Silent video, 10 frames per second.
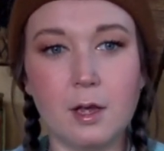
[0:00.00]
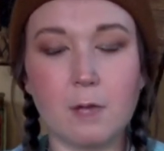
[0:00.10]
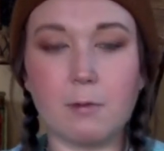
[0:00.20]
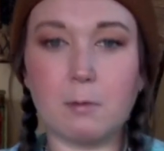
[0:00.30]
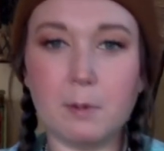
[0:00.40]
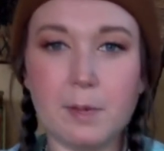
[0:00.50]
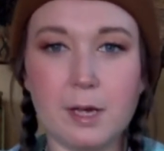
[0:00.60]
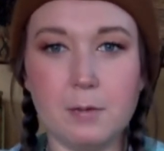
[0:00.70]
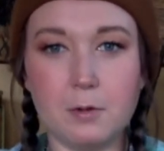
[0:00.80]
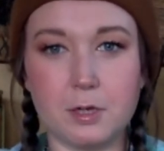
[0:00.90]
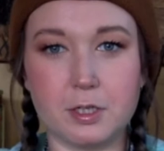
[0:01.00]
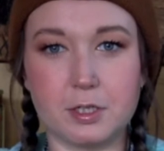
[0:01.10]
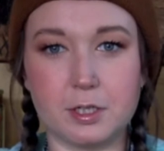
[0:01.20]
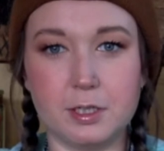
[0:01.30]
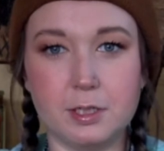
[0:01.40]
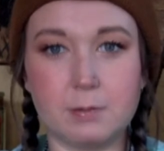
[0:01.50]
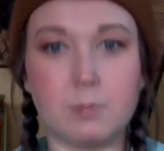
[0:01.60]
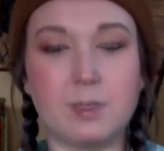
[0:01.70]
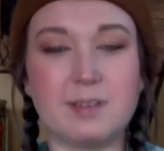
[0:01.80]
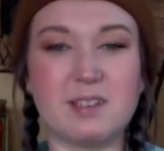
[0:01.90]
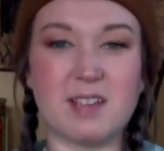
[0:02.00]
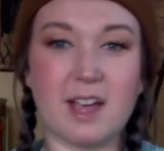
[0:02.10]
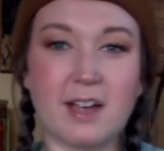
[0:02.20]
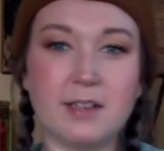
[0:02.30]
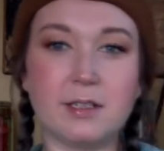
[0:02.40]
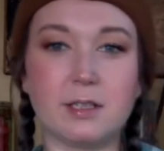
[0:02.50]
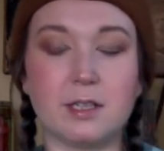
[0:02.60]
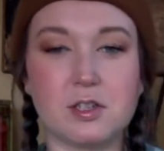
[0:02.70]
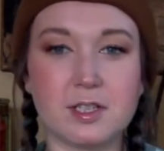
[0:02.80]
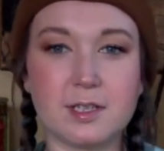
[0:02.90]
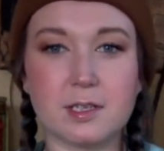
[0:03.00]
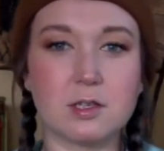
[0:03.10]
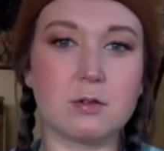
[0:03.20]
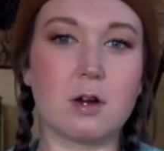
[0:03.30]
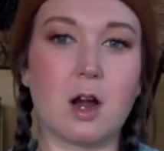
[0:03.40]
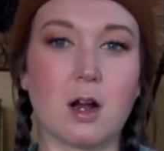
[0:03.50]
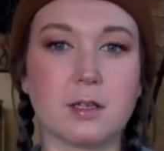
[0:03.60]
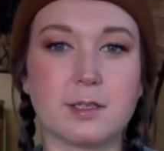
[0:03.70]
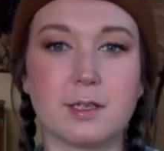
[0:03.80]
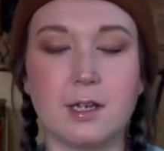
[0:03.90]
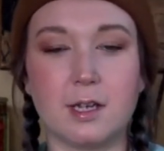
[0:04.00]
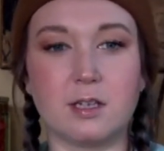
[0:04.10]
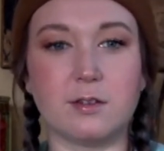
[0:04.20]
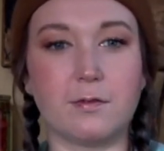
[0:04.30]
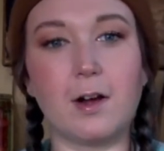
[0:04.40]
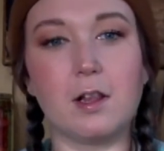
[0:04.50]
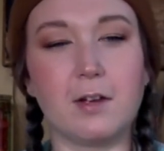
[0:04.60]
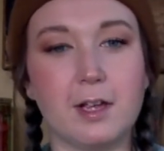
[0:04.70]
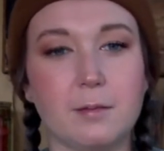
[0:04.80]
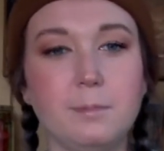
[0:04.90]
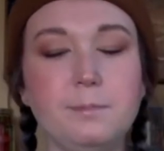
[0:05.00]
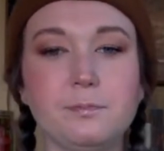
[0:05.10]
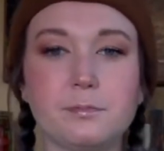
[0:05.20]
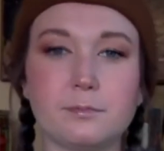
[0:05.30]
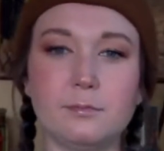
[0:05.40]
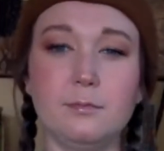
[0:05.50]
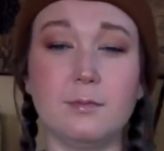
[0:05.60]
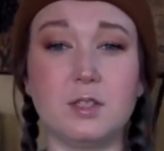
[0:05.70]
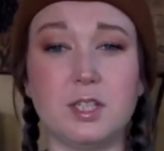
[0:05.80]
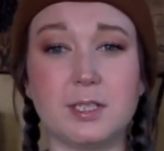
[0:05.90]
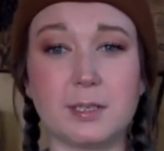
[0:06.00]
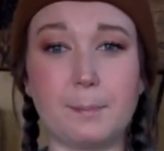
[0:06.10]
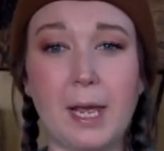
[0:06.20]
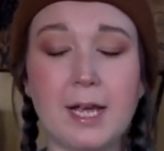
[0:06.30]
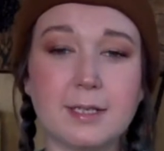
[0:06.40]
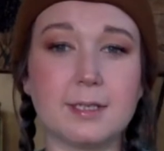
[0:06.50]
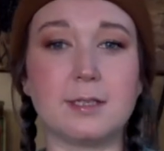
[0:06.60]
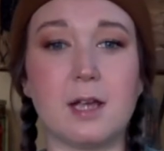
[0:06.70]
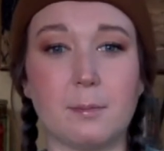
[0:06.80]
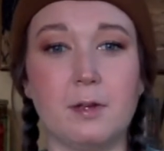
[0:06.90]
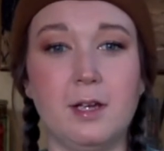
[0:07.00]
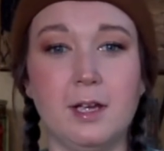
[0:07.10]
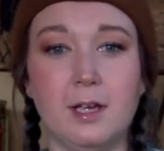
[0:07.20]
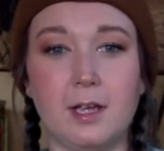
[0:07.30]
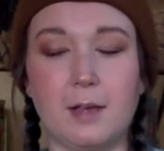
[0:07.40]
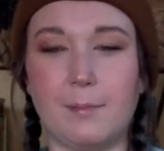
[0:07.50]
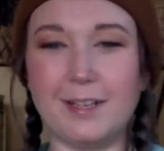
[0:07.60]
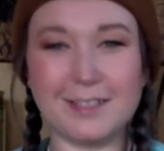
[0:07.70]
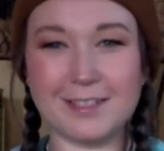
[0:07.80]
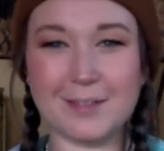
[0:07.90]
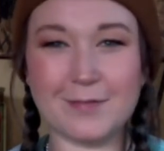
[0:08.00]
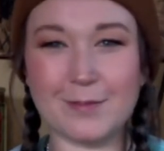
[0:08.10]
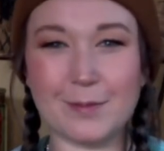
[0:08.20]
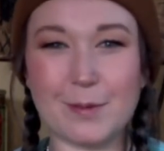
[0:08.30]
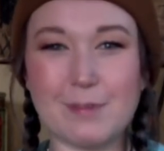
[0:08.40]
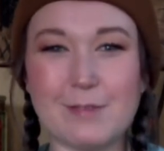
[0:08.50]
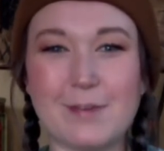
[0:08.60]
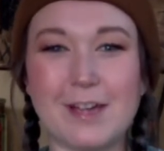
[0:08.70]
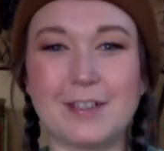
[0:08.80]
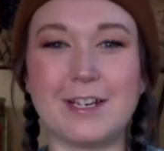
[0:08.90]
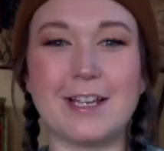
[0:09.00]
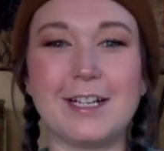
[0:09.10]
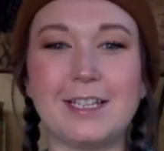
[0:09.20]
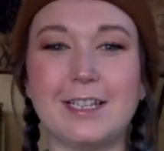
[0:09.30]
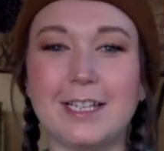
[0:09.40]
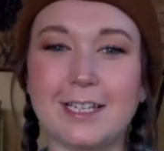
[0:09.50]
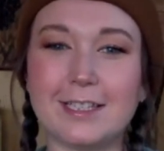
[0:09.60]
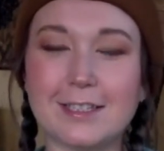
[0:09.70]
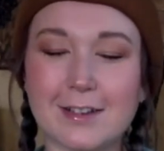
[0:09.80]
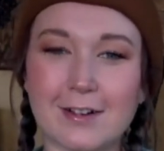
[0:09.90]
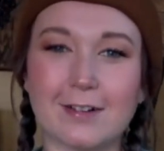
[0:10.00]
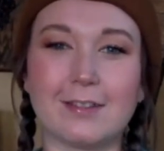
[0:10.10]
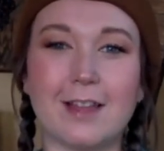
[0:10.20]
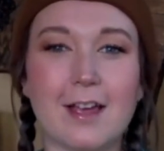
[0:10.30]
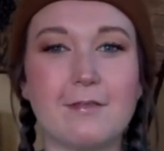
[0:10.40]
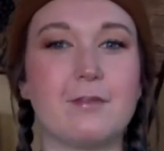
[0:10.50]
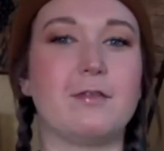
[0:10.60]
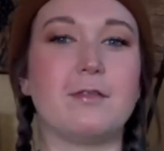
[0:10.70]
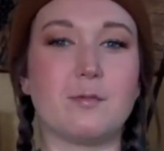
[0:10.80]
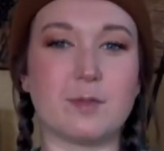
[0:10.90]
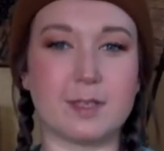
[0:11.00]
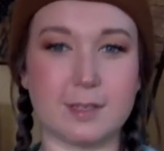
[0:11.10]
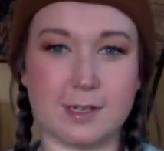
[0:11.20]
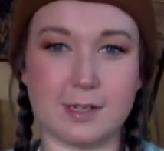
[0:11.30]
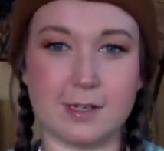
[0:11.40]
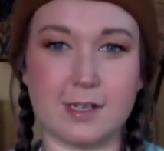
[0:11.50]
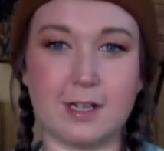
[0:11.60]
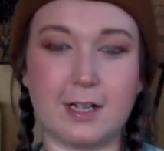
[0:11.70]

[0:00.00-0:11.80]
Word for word: When we become Christians, when we decide to let Jesus into our hearts and to follow him, Jesus picks us up. He picks us up from the pumpkin patch and he cleans our life from sin.